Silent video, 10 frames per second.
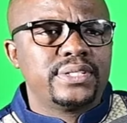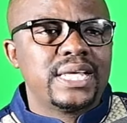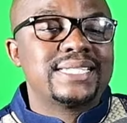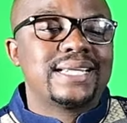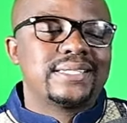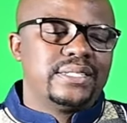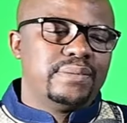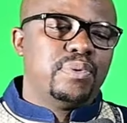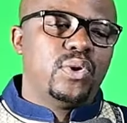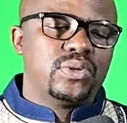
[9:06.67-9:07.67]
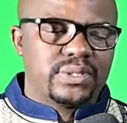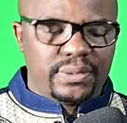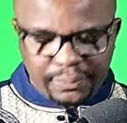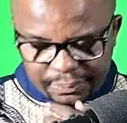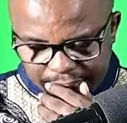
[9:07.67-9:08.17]
SRC
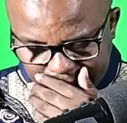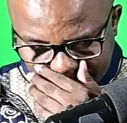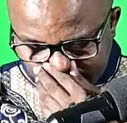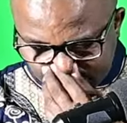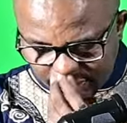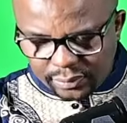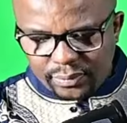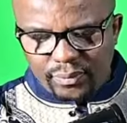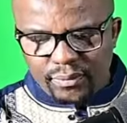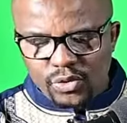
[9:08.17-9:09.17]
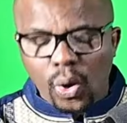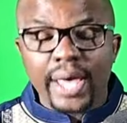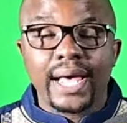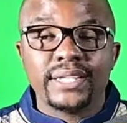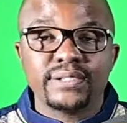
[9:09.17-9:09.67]
polls.
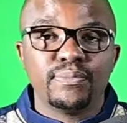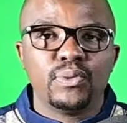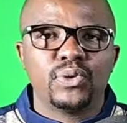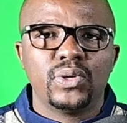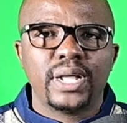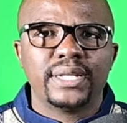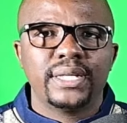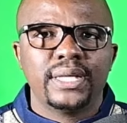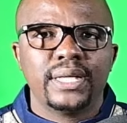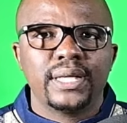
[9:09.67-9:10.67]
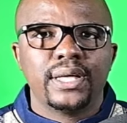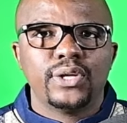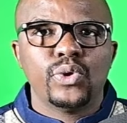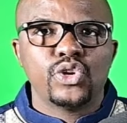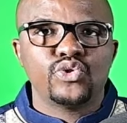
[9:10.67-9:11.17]
I asked Mpomorolani,
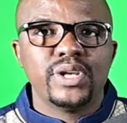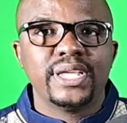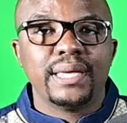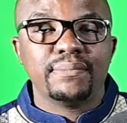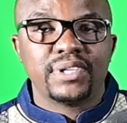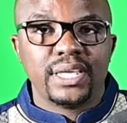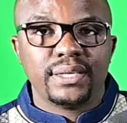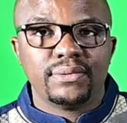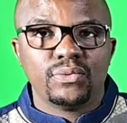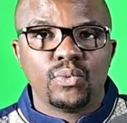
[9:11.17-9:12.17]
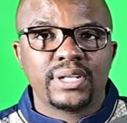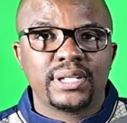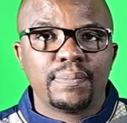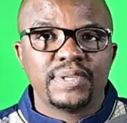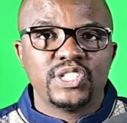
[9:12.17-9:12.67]
you are joining MK.
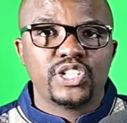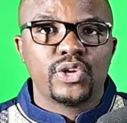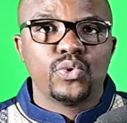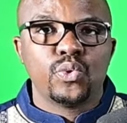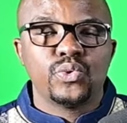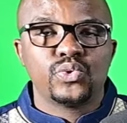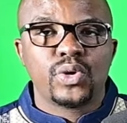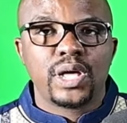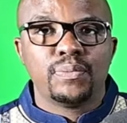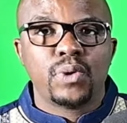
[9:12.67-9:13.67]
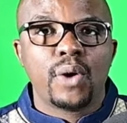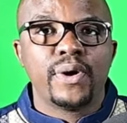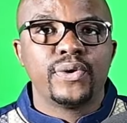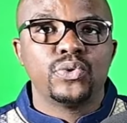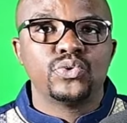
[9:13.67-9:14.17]
What capacity are you going to help? How
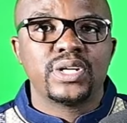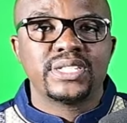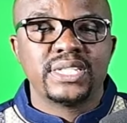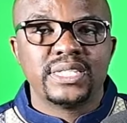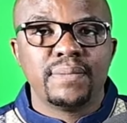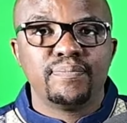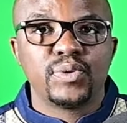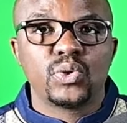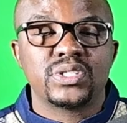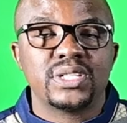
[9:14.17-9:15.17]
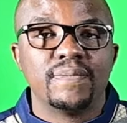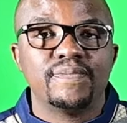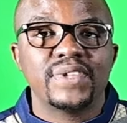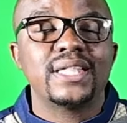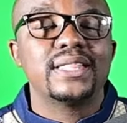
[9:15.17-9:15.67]
are you going to assist them? Because
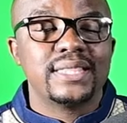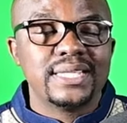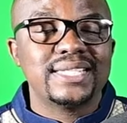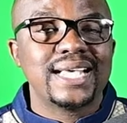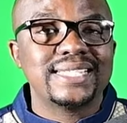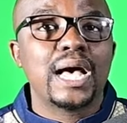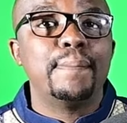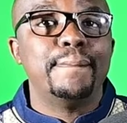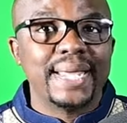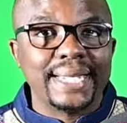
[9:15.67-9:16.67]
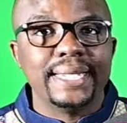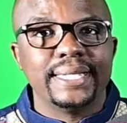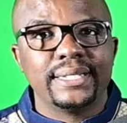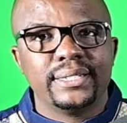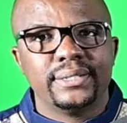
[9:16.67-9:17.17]
these guys are
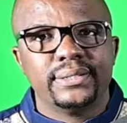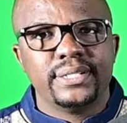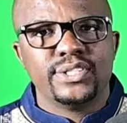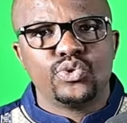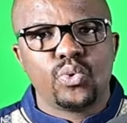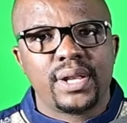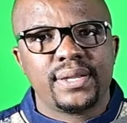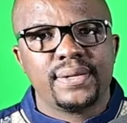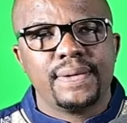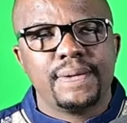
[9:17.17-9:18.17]
battling in Tshwane.